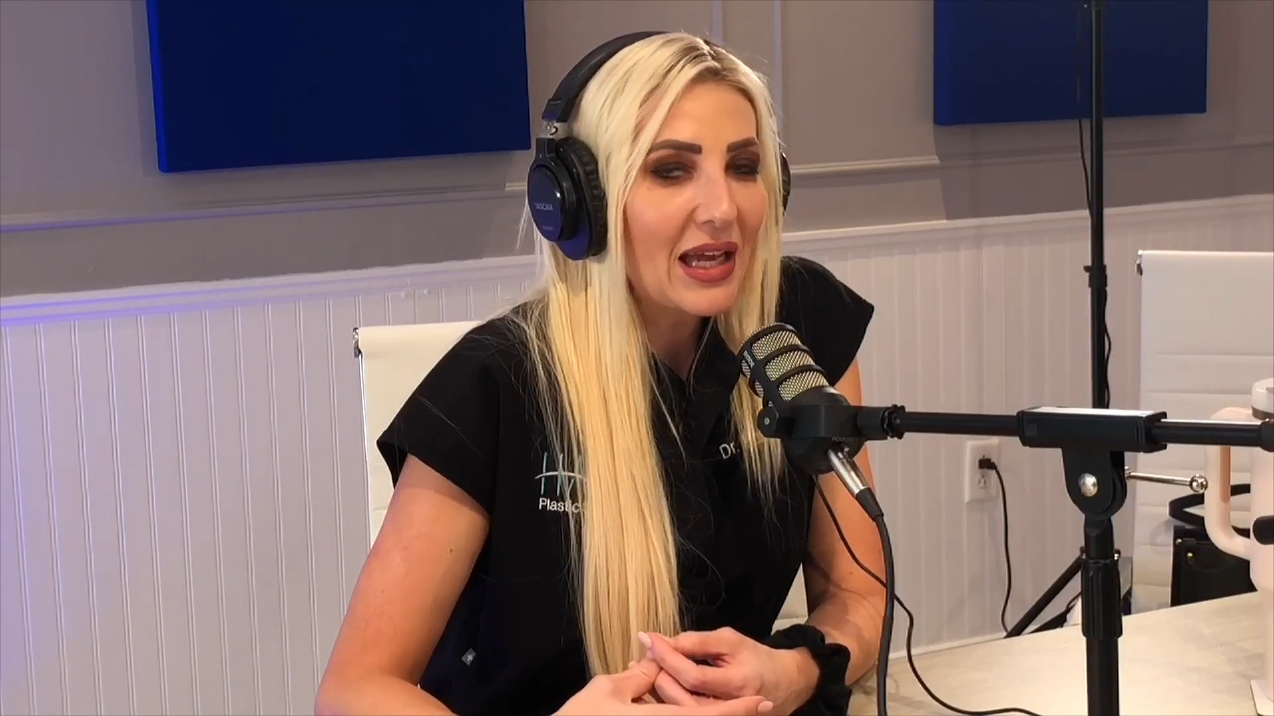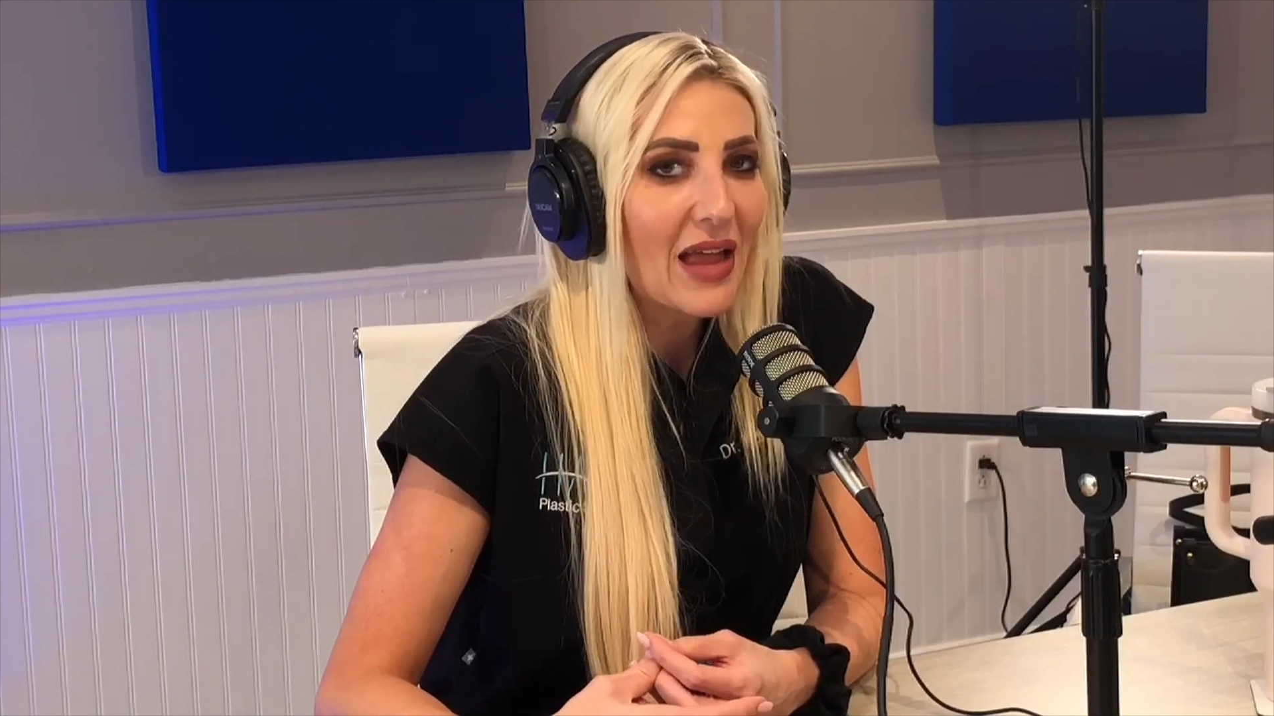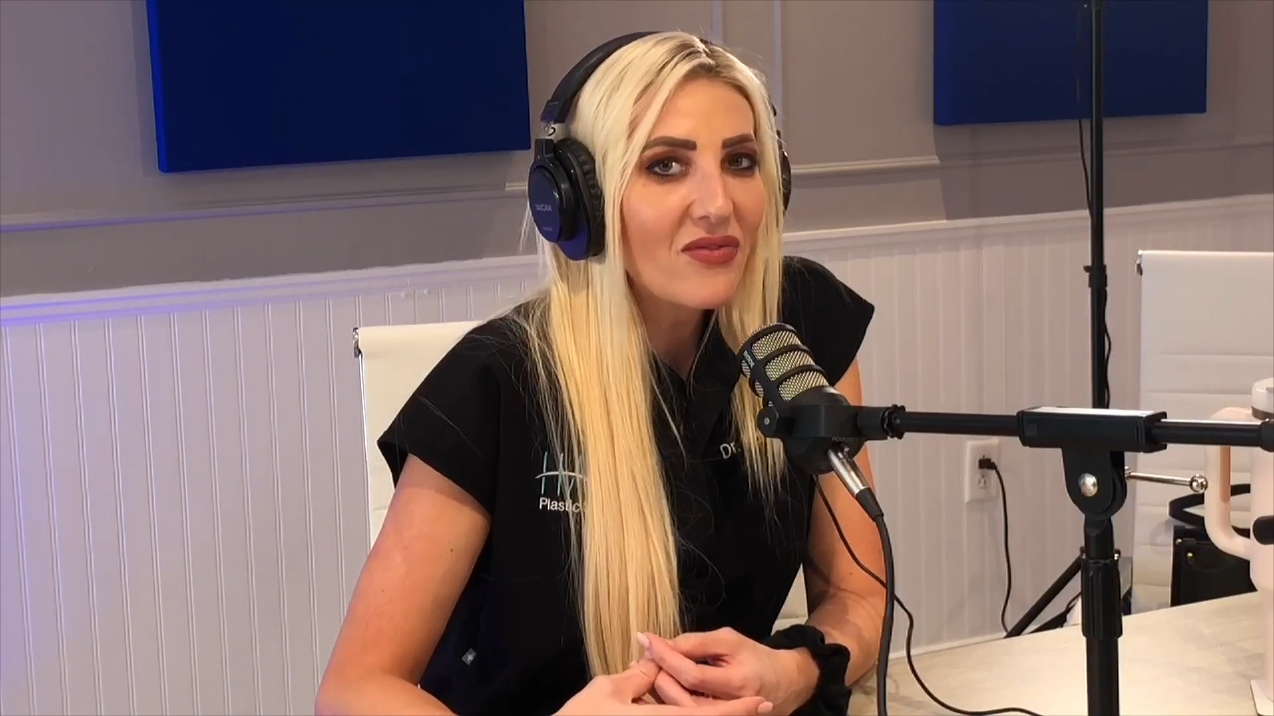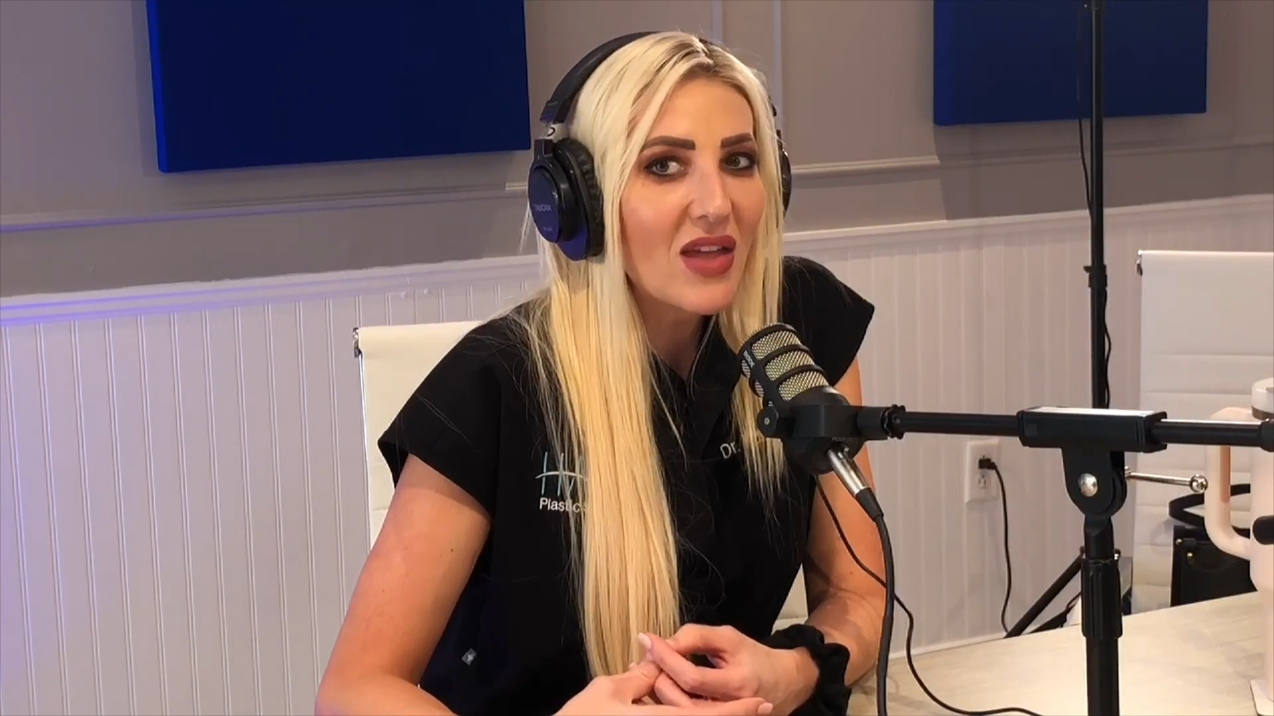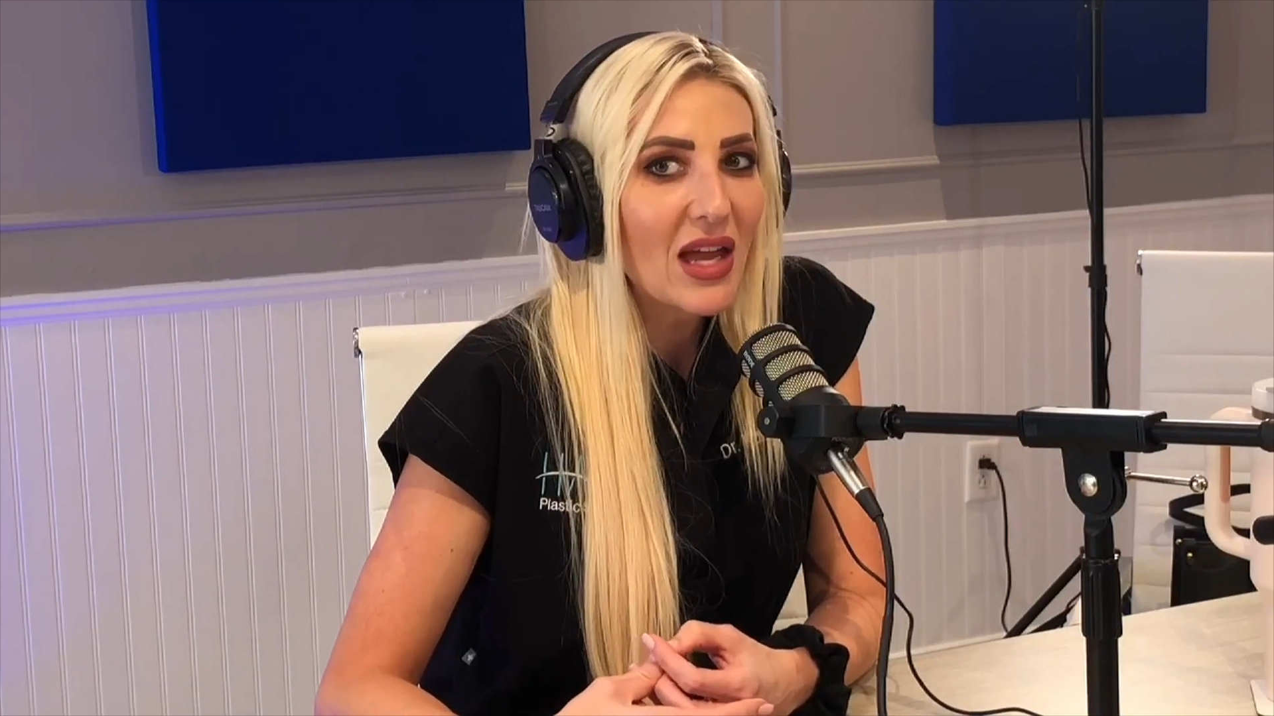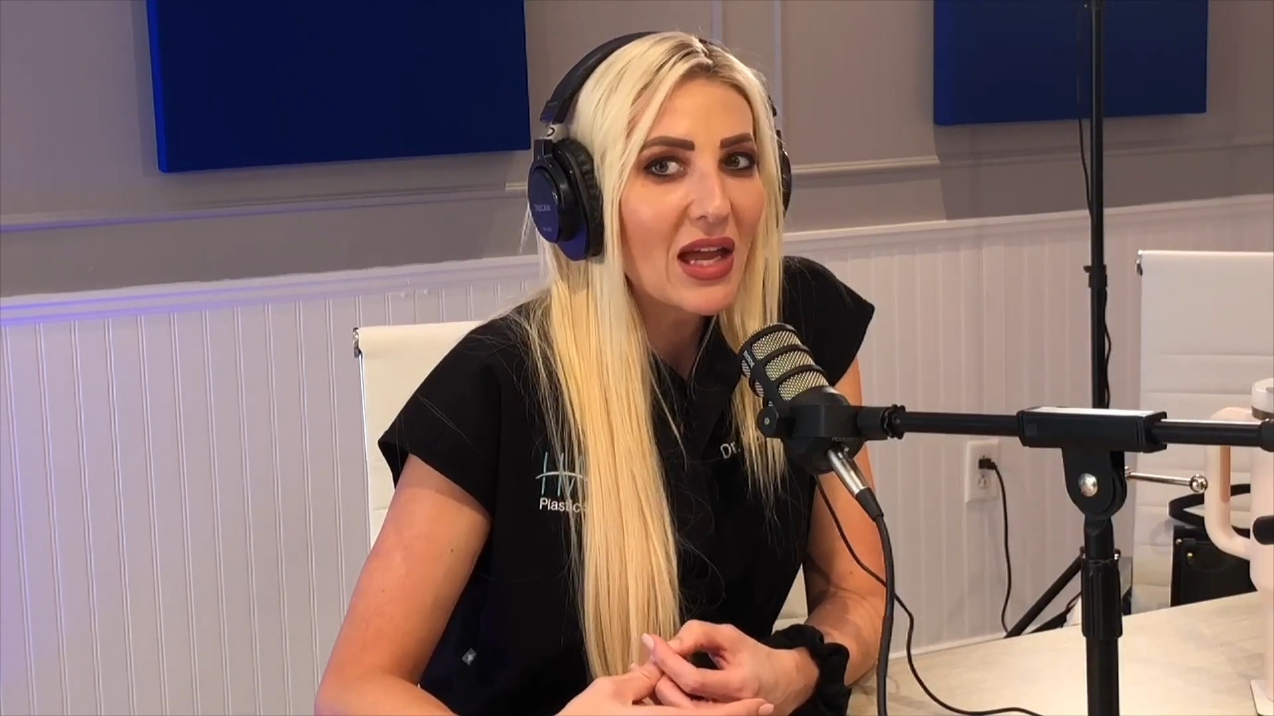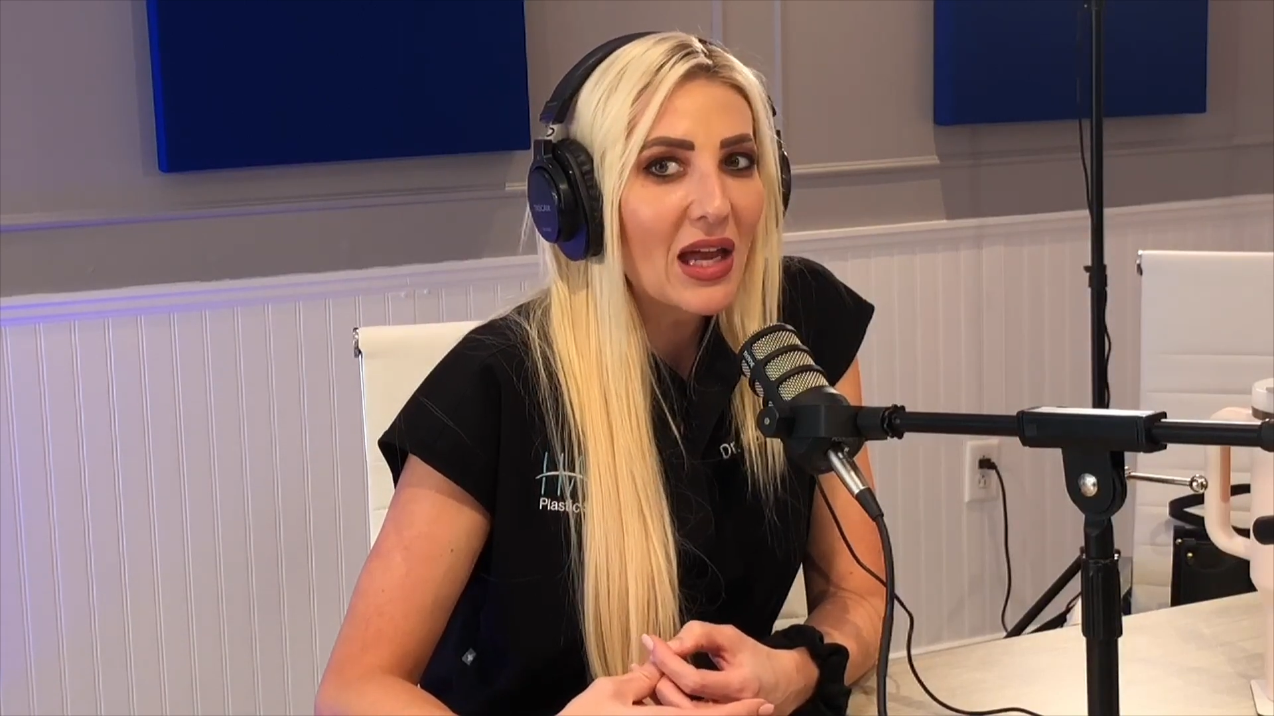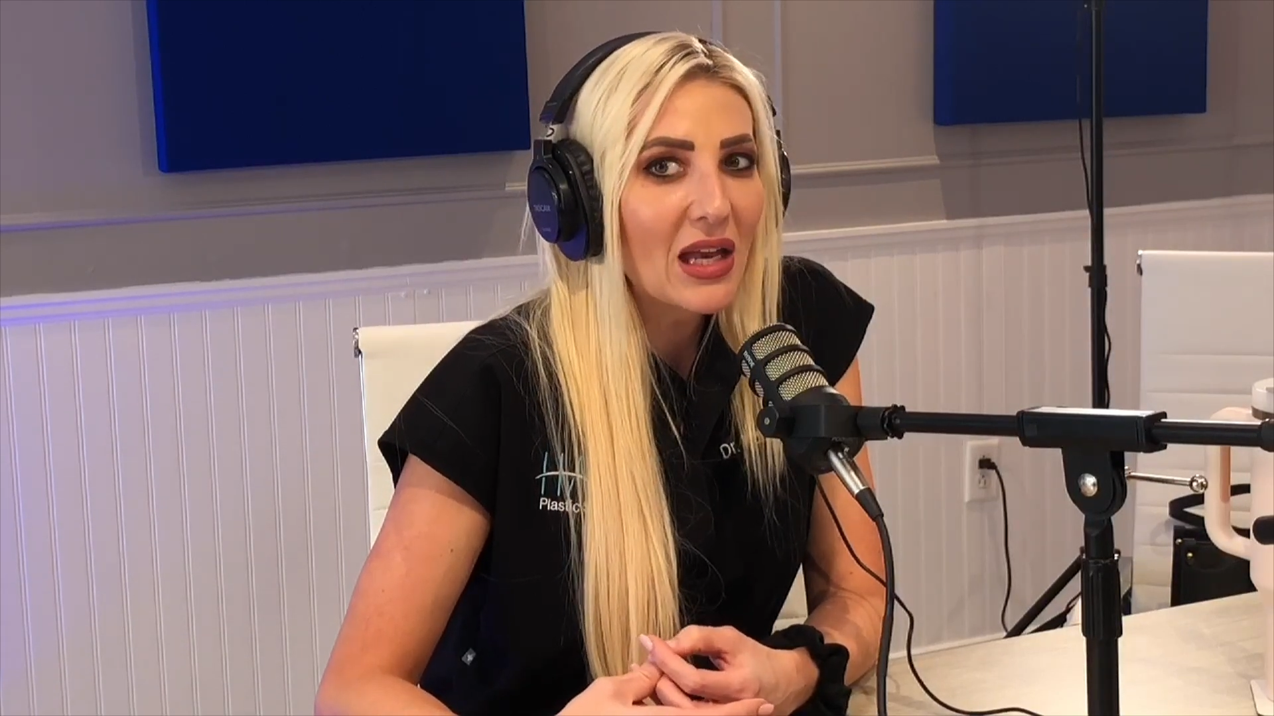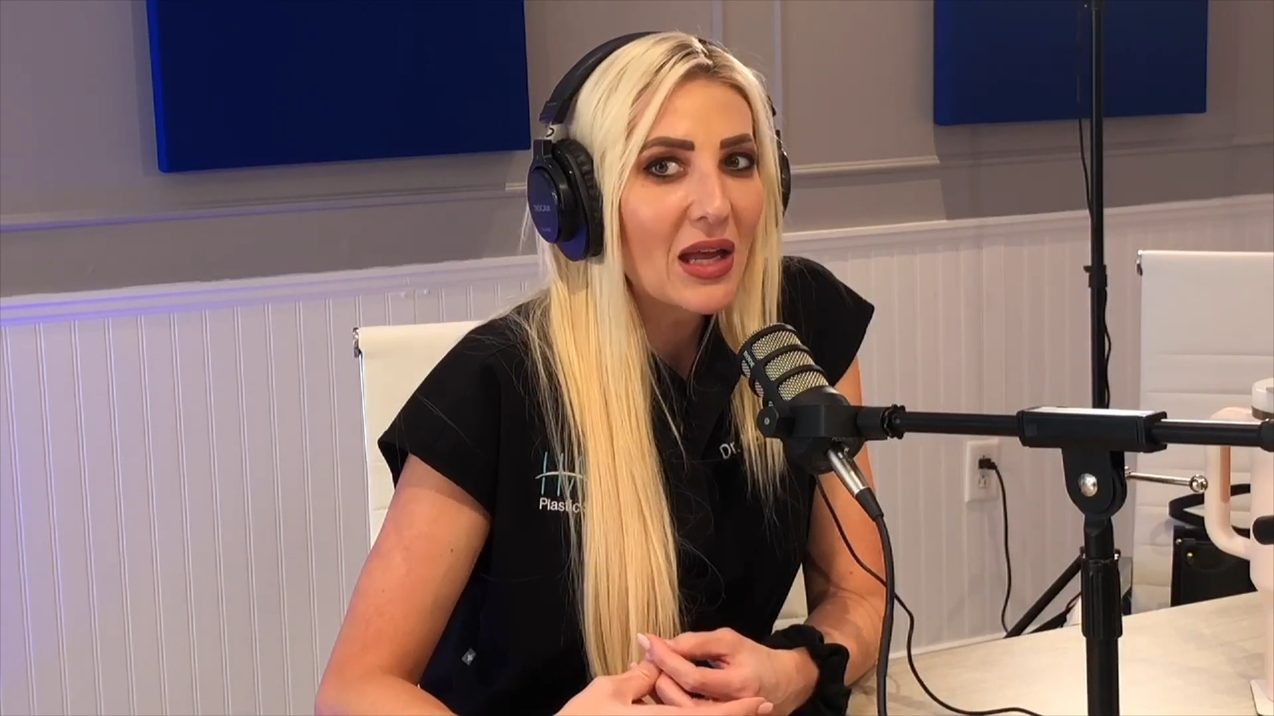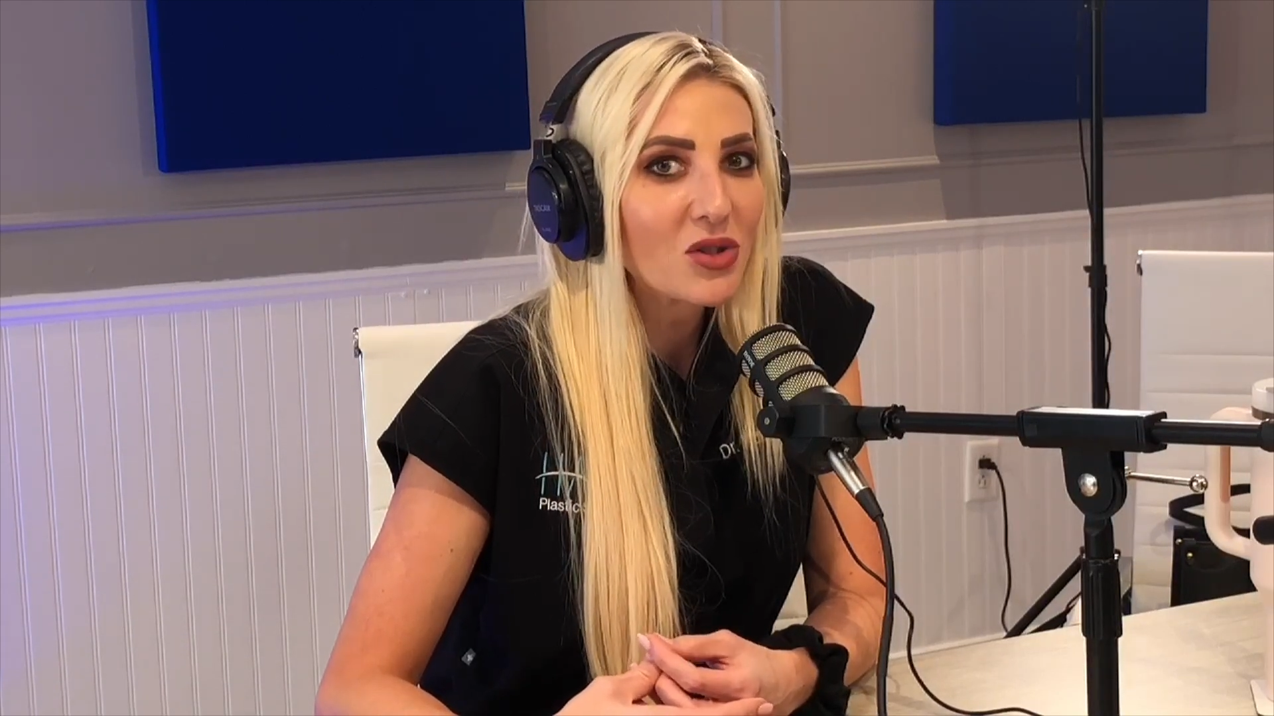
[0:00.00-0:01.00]
And
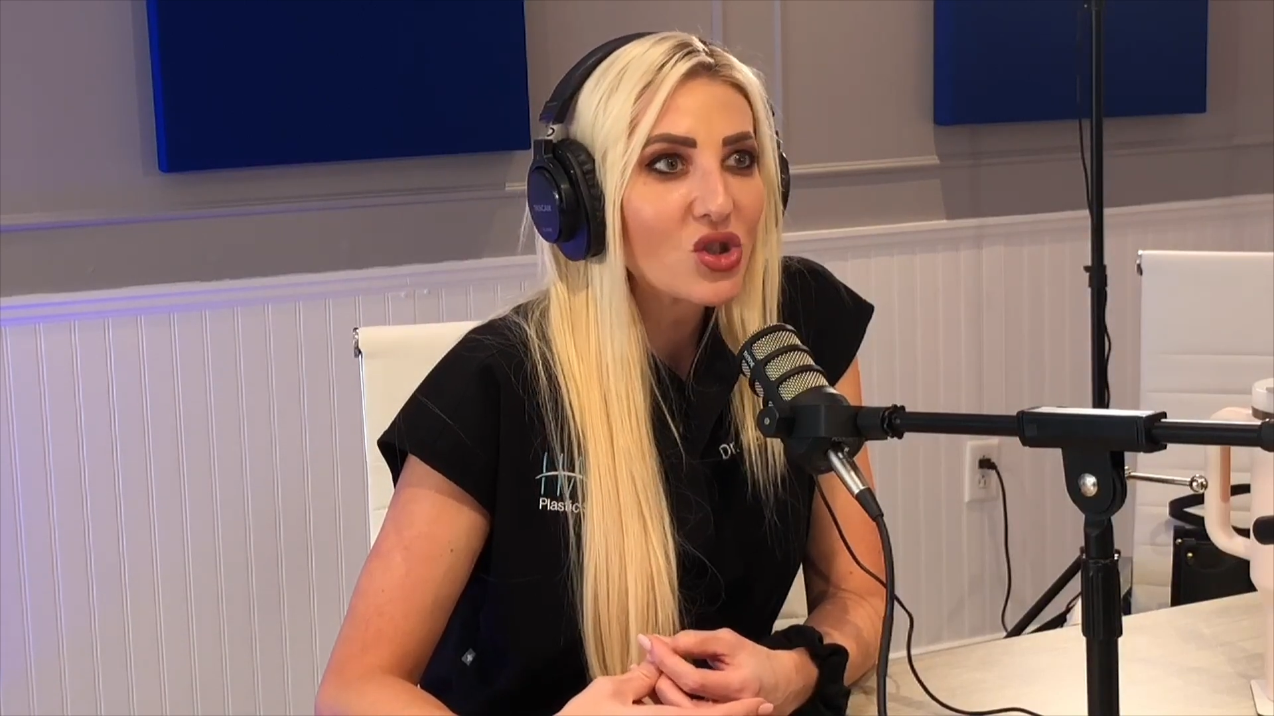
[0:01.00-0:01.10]
then